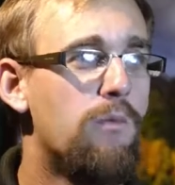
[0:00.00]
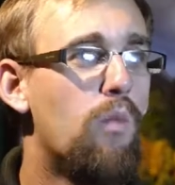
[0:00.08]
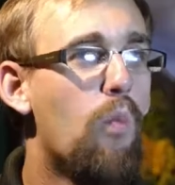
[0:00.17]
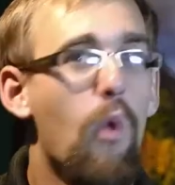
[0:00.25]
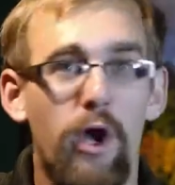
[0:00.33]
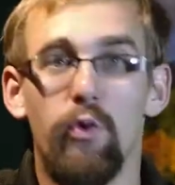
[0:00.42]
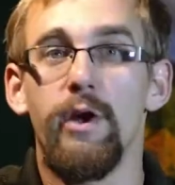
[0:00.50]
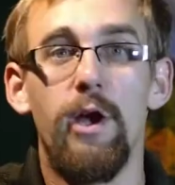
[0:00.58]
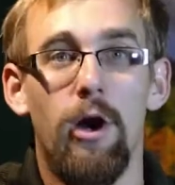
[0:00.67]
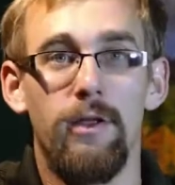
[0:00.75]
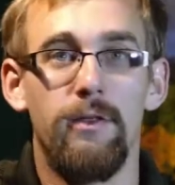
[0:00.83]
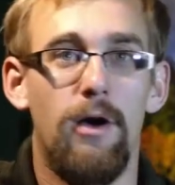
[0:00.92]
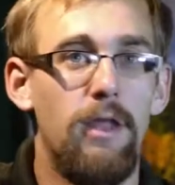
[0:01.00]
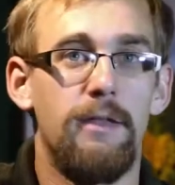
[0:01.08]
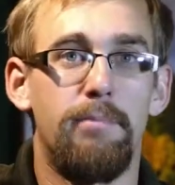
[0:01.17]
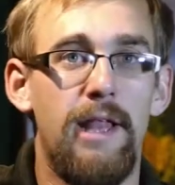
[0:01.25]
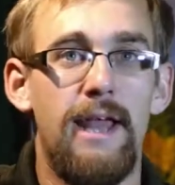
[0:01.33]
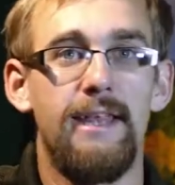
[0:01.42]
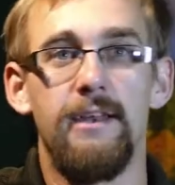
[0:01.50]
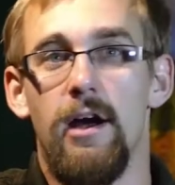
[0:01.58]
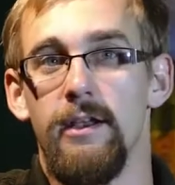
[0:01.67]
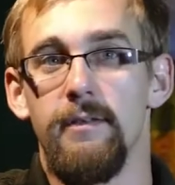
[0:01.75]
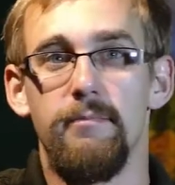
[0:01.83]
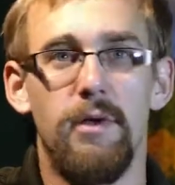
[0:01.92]
where we are on the planet
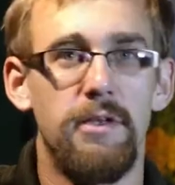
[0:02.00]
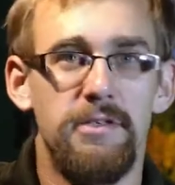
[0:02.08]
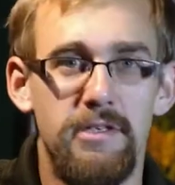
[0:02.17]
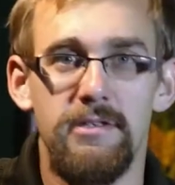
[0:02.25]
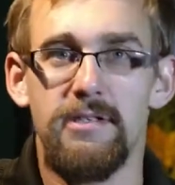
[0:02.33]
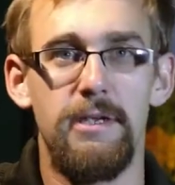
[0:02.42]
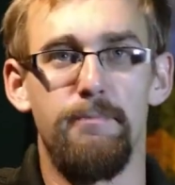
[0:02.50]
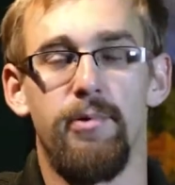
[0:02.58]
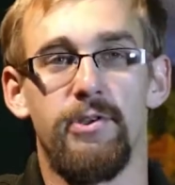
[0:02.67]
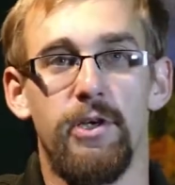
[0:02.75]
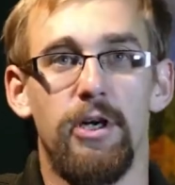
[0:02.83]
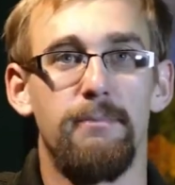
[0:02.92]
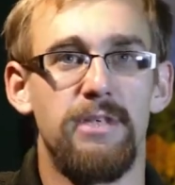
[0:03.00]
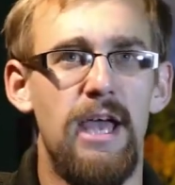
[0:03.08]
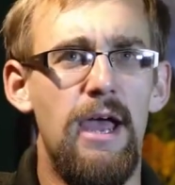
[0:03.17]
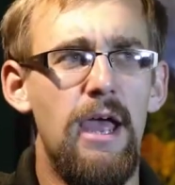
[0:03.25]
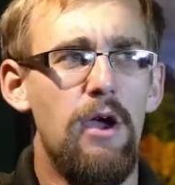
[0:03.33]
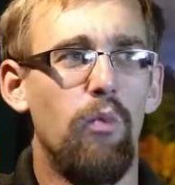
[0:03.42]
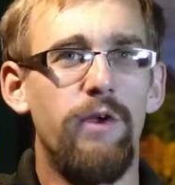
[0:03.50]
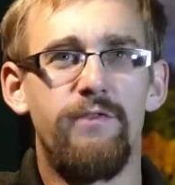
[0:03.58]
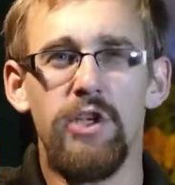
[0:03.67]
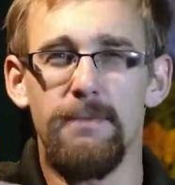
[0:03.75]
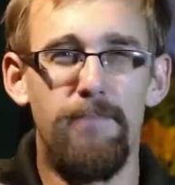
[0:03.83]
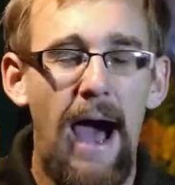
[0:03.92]
on a simple terms, we've
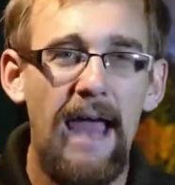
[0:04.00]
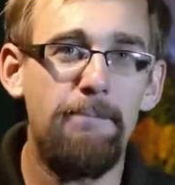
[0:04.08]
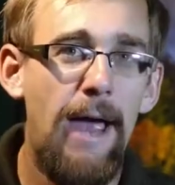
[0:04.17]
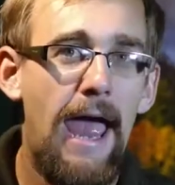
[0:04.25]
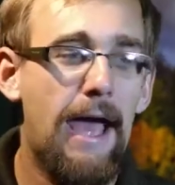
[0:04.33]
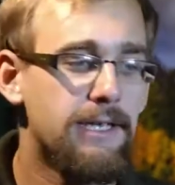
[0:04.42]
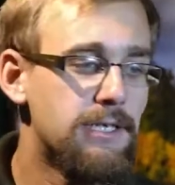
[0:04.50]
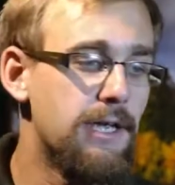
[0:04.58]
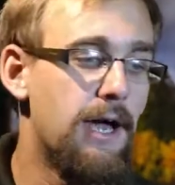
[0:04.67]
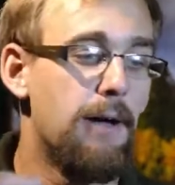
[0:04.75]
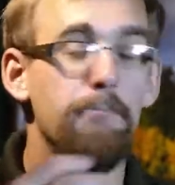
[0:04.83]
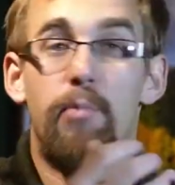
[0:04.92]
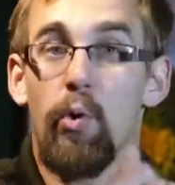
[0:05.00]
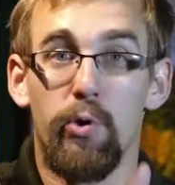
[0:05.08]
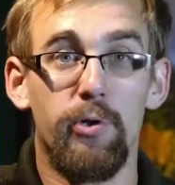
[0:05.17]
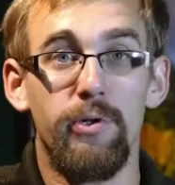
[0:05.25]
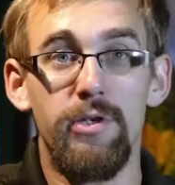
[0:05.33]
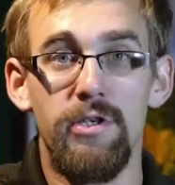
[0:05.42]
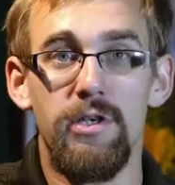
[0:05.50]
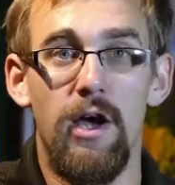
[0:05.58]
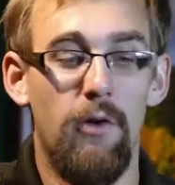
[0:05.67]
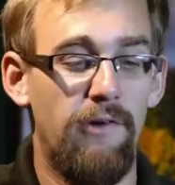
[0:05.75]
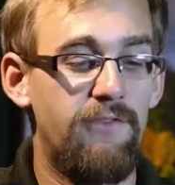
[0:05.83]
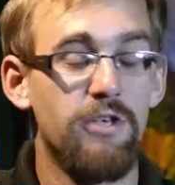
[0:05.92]
just bypassed borders,
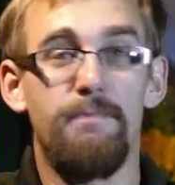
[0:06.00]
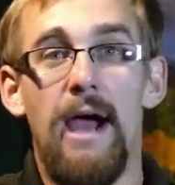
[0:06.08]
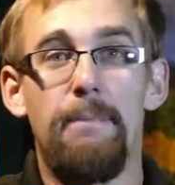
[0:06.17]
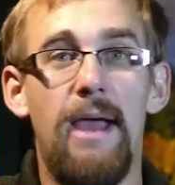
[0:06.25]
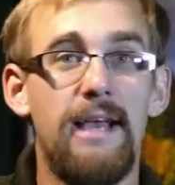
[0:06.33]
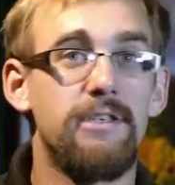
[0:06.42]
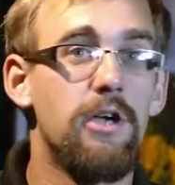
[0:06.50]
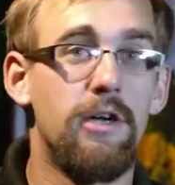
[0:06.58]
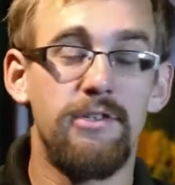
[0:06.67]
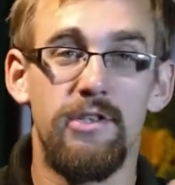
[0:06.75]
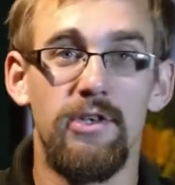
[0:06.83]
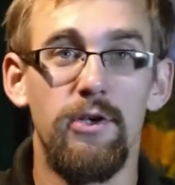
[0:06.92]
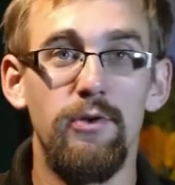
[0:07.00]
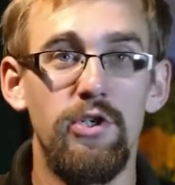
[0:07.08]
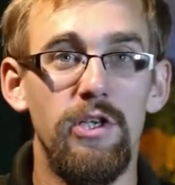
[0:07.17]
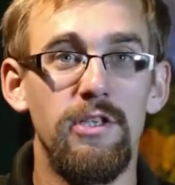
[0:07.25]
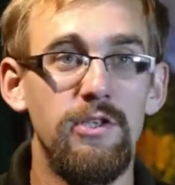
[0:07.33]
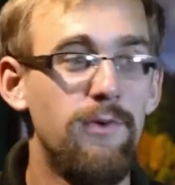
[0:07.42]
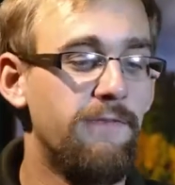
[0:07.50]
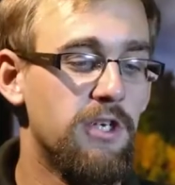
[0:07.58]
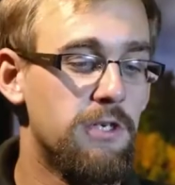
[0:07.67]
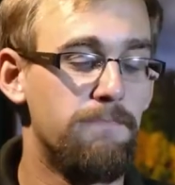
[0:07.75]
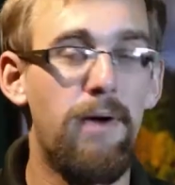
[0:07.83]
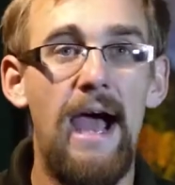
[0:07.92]
we've just bypassed constitutions, we've
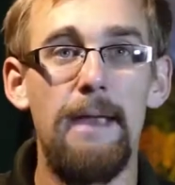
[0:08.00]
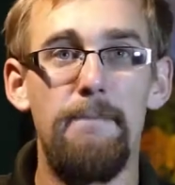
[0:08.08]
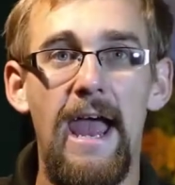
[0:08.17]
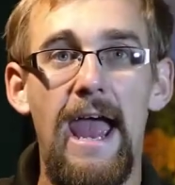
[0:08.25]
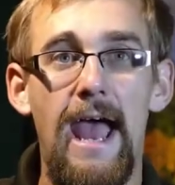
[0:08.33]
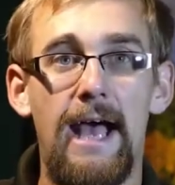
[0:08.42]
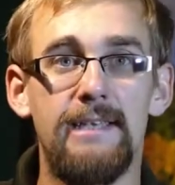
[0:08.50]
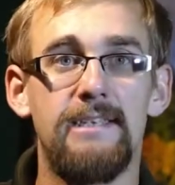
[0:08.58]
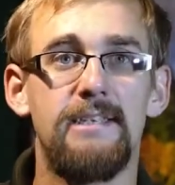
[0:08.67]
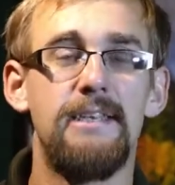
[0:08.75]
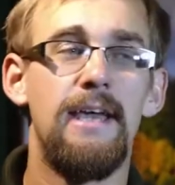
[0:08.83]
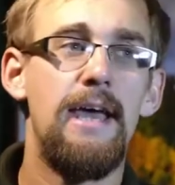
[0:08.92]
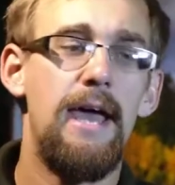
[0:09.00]
just bypassed